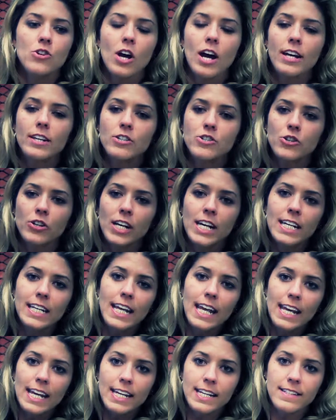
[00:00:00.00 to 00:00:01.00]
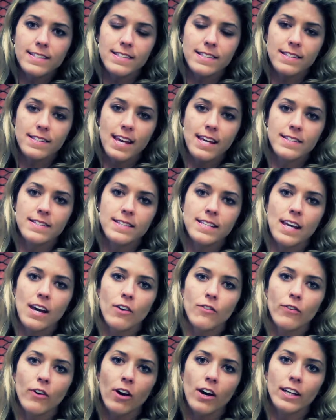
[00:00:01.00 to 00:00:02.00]
trying to train gates and see
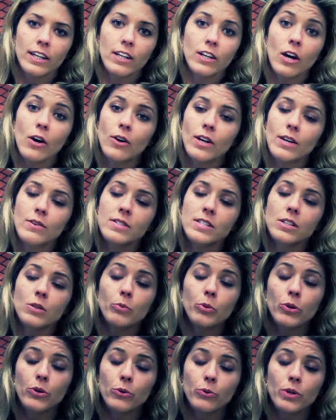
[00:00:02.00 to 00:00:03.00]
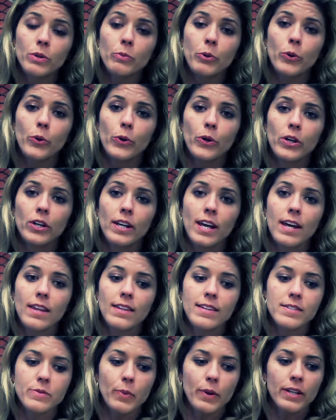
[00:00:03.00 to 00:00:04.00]
how far I could go. And I was going to pull the ripcord,
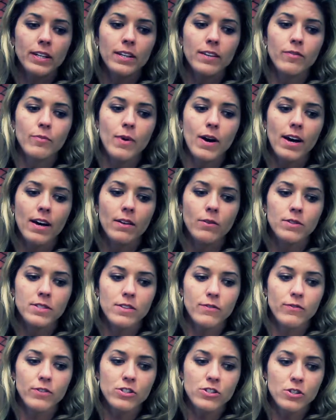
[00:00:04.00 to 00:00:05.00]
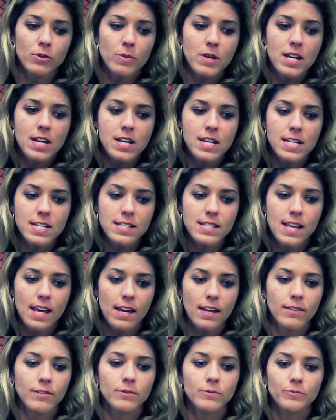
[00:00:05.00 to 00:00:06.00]
and this buddy of mine was a fisherman, and he
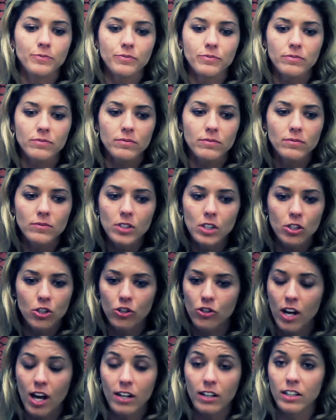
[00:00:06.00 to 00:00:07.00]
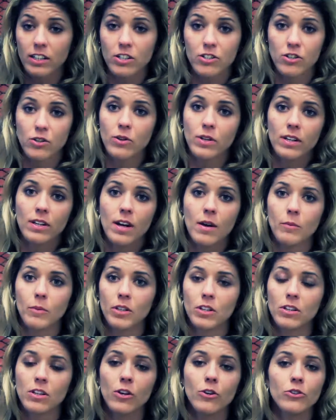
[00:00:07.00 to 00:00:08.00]
said, "You're not going to do it. I'm
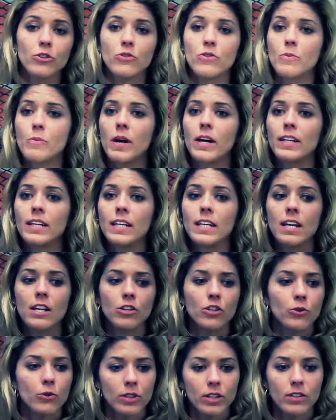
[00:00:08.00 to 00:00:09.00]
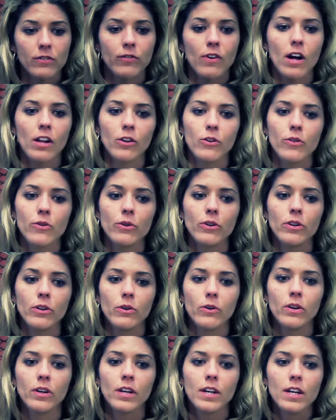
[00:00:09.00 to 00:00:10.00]
going to loan you the money and you're going to follow
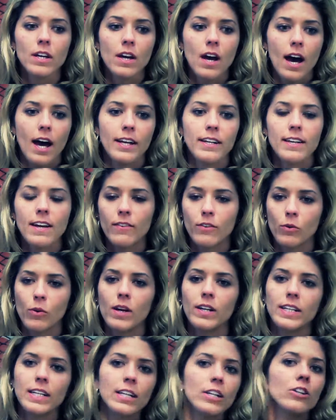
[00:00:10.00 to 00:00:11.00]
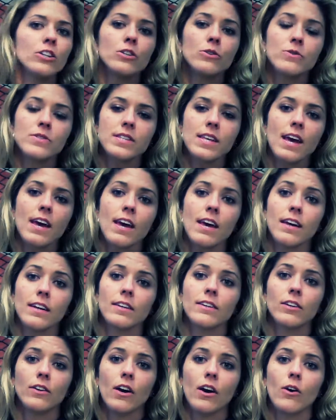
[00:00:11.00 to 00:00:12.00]
through. I never want to hear you
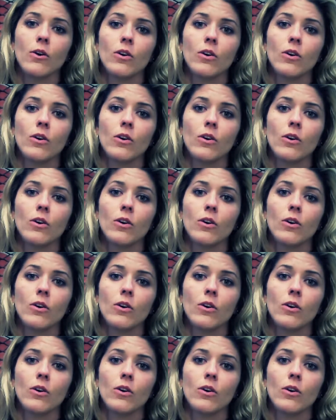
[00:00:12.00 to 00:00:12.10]
say,